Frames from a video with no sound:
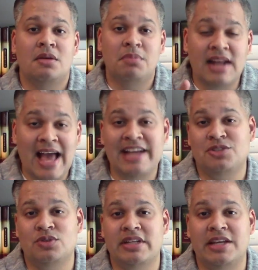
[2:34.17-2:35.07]
But
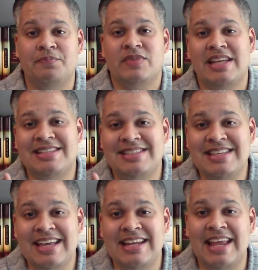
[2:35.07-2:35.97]
actually, it's
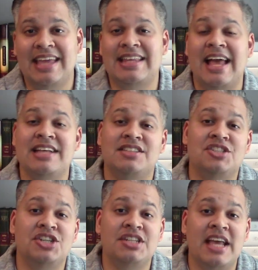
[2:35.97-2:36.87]
DNA that has the
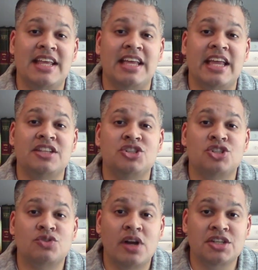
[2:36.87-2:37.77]
genetic
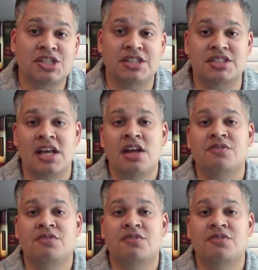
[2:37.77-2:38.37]
instructions